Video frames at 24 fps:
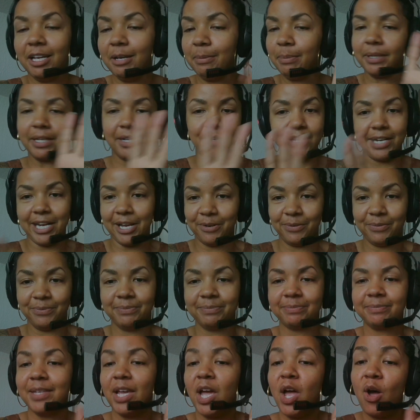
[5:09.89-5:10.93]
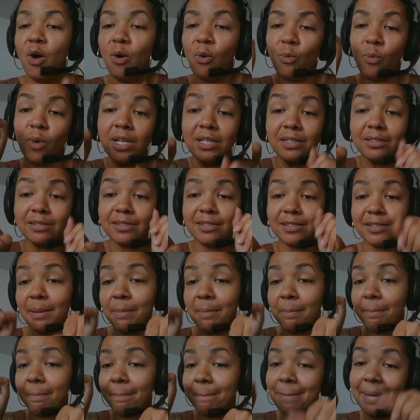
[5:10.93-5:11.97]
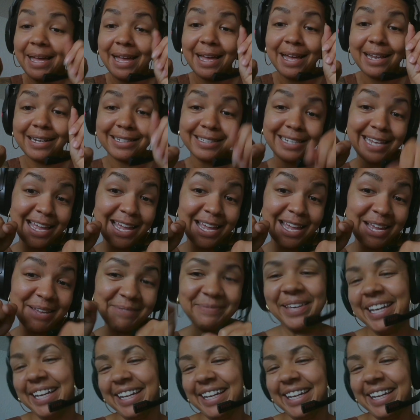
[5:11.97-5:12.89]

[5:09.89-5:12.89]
but not right now. One step at a time.